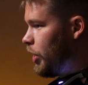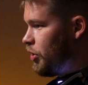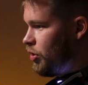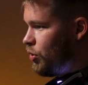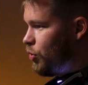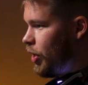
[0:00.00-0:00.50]
and
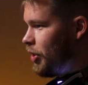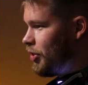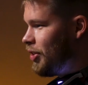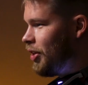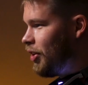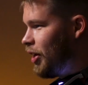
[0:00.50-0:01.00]
just try to
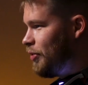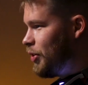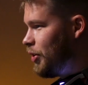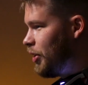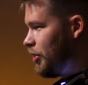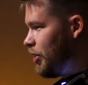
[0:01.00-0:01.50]
stay alive so
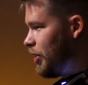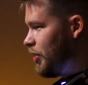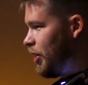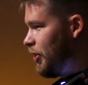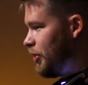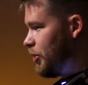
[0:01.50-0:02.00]
you get that
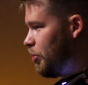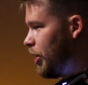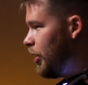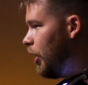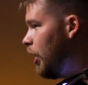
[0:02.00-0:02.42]
silence. But